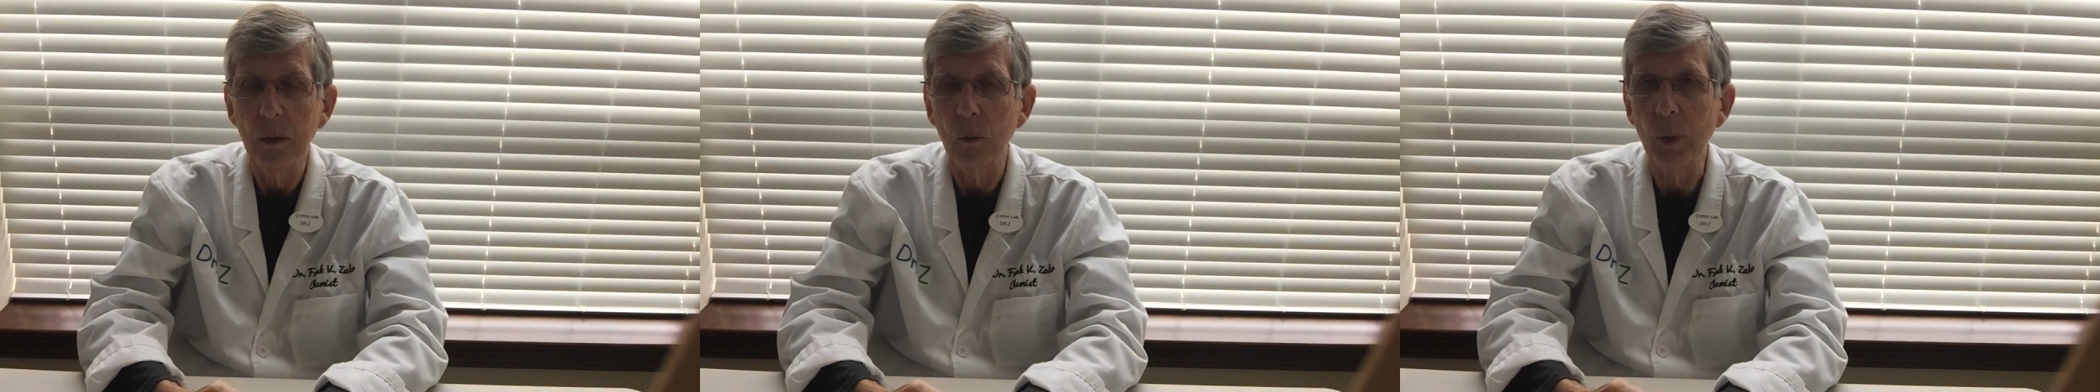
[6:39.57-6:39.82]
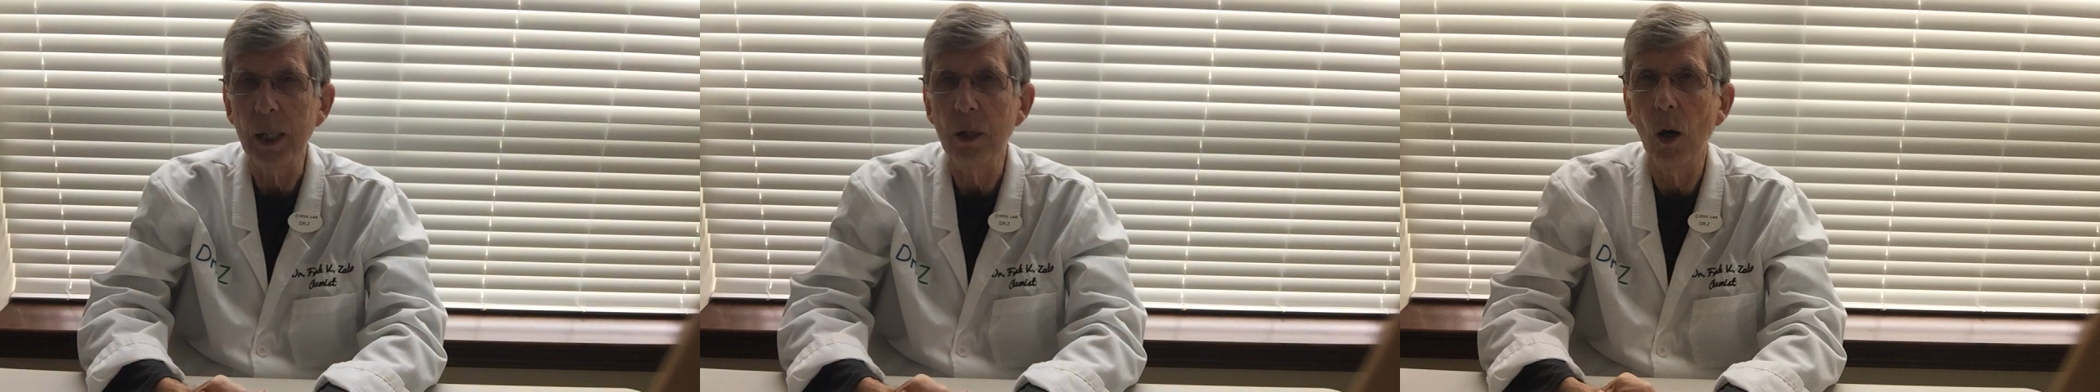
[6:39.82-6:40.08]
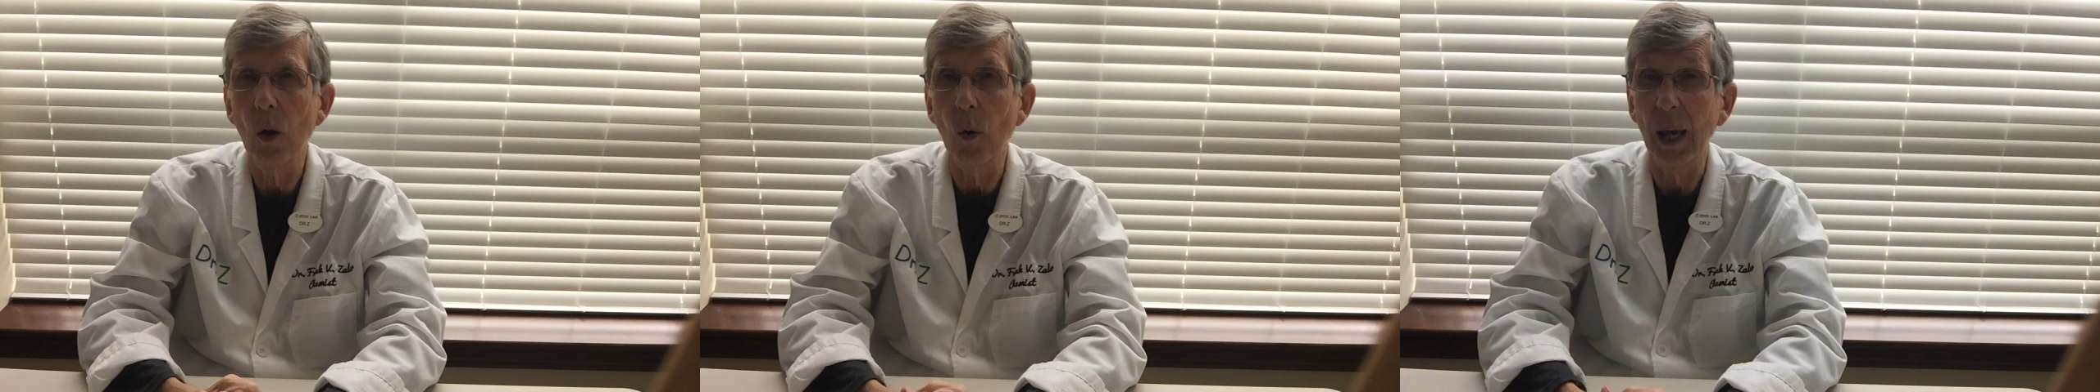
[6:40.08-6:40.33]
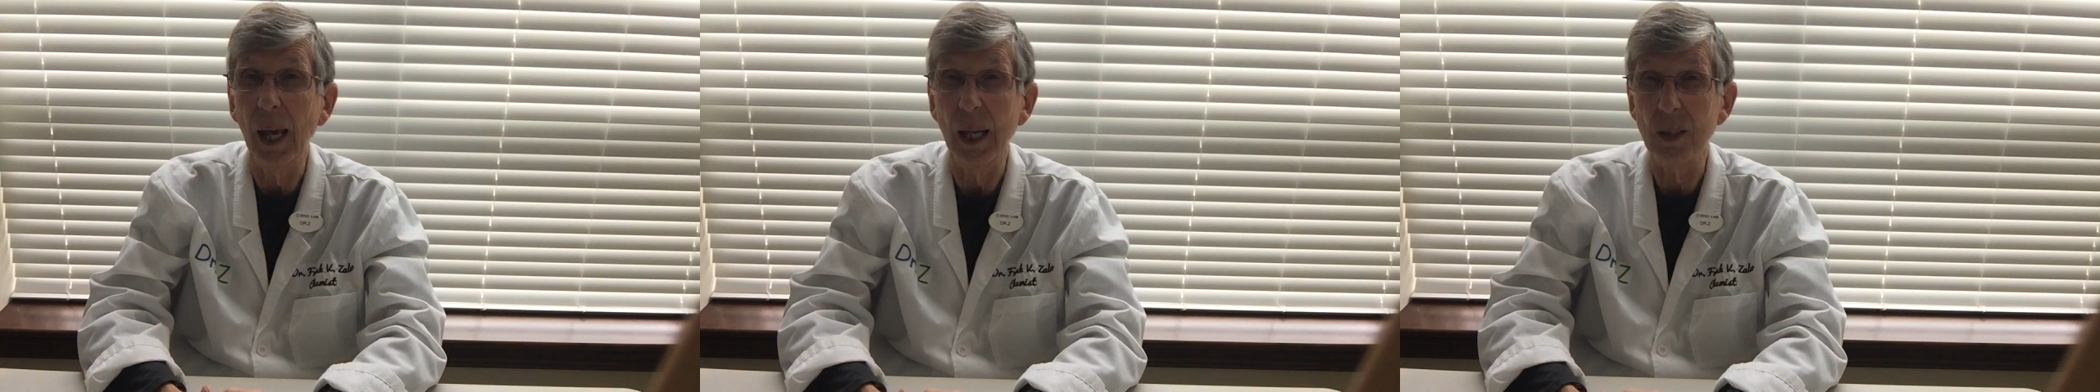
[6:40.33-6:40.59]
we
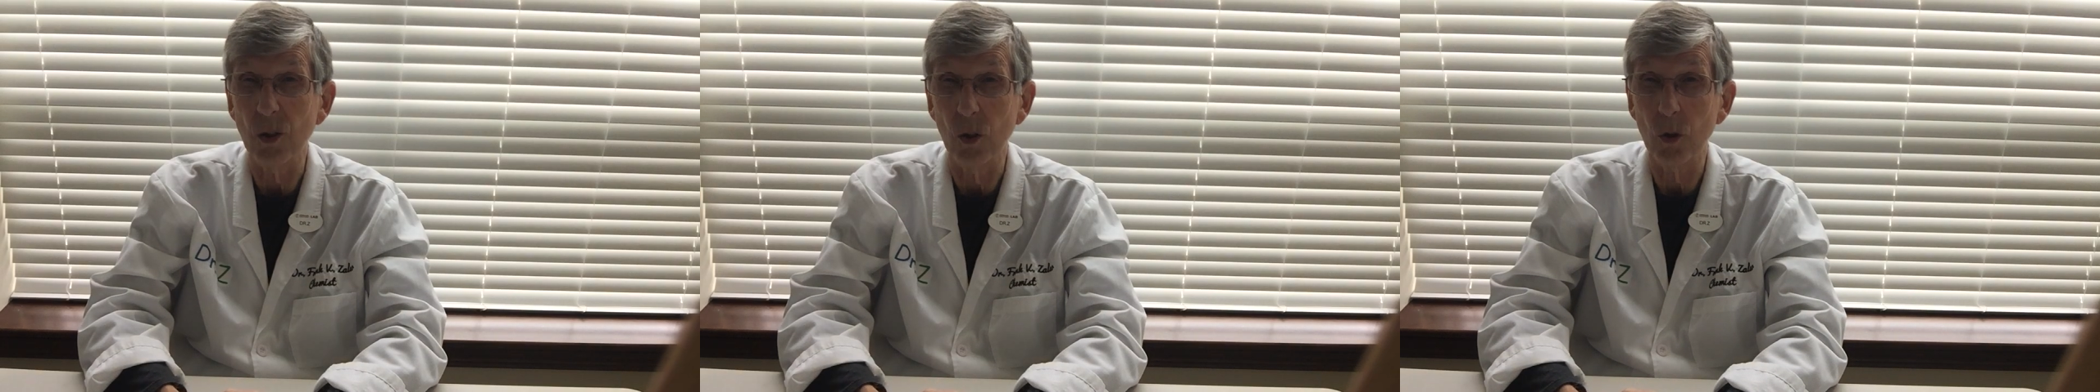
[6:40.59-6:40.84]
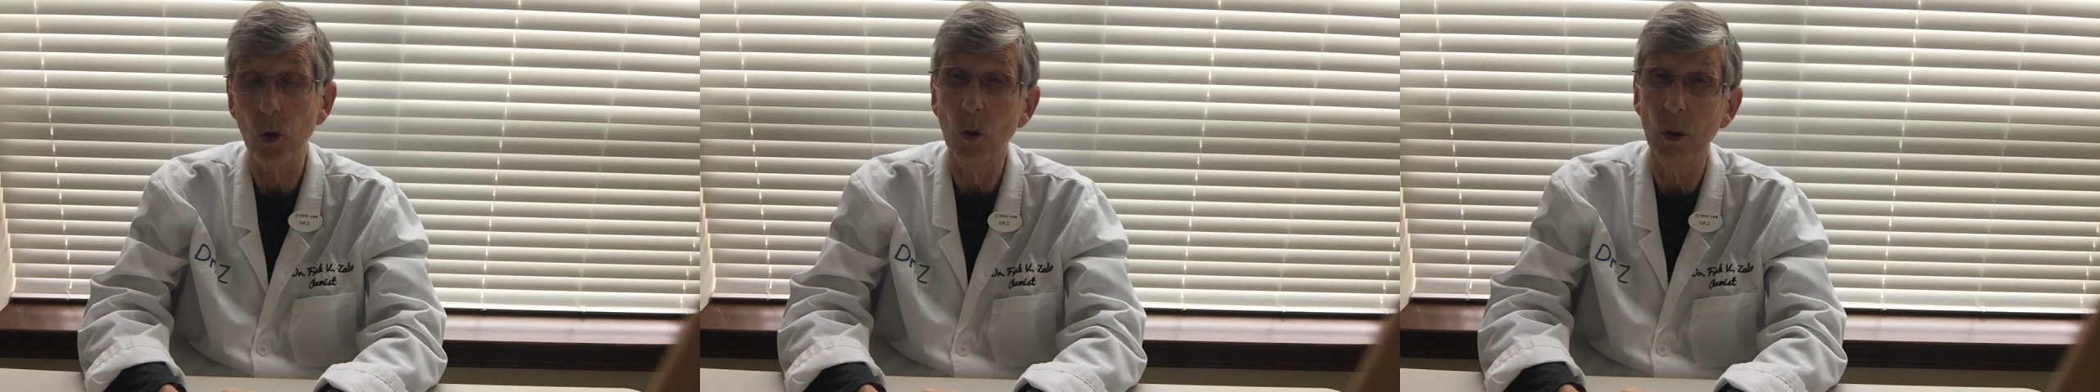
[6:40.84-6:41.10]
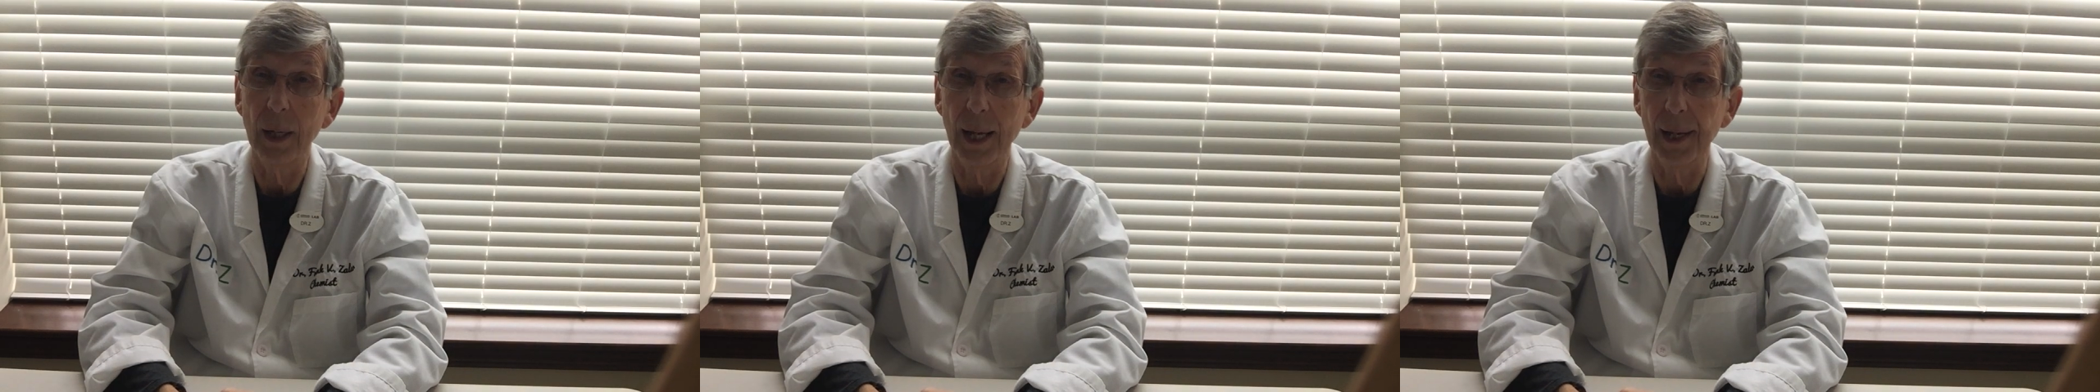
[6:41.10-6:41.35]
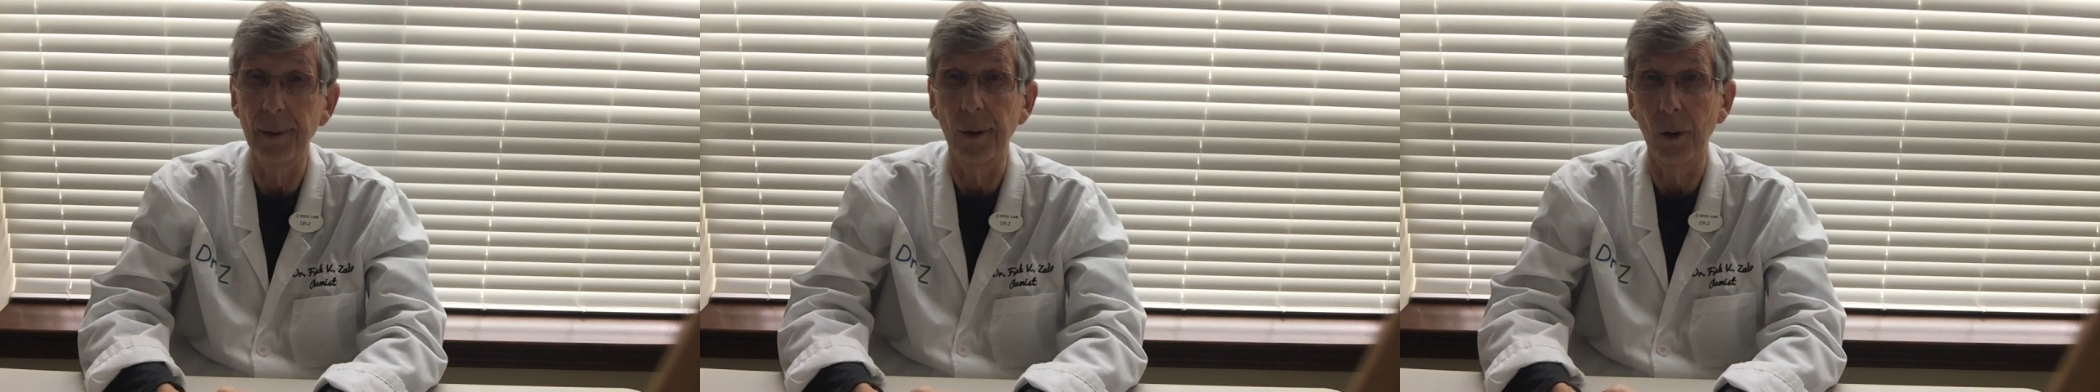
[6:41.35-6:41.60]
know as a
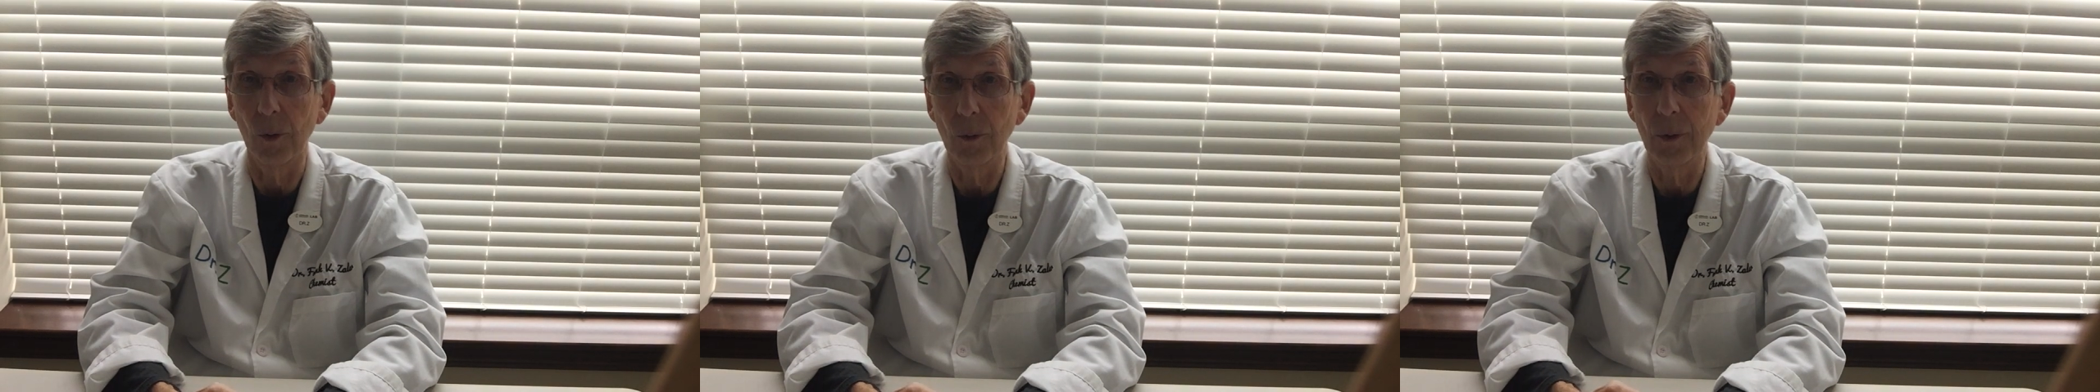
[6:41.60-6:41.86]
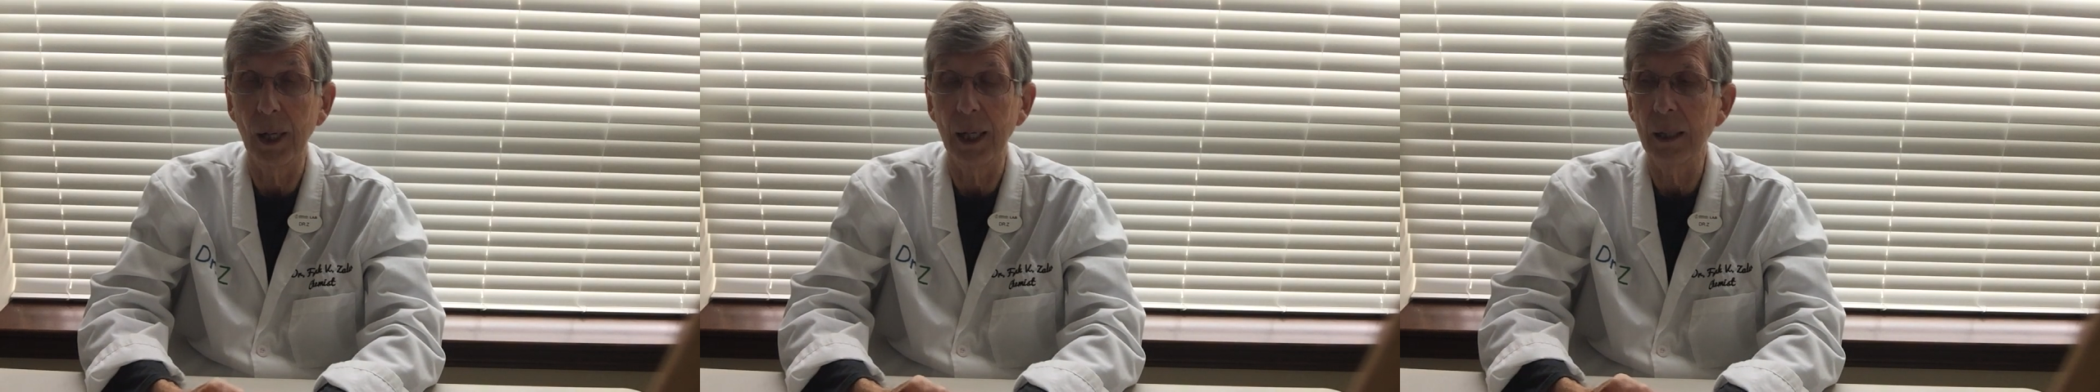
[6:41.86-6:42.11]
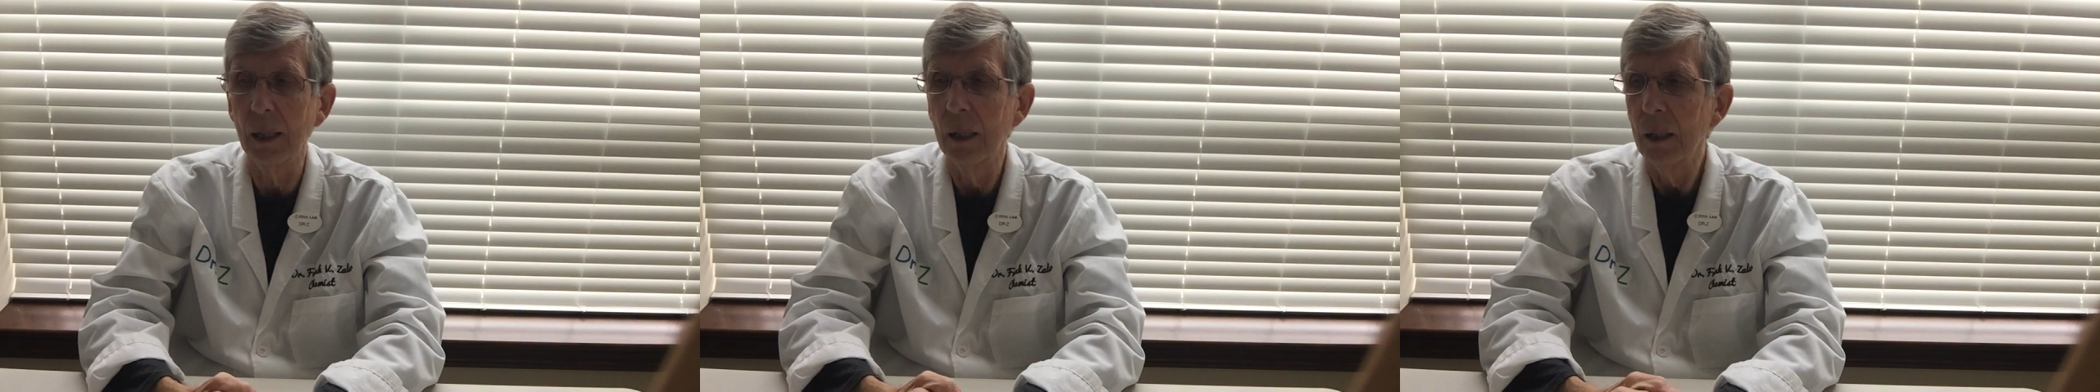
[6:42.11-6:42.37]
tornado, right?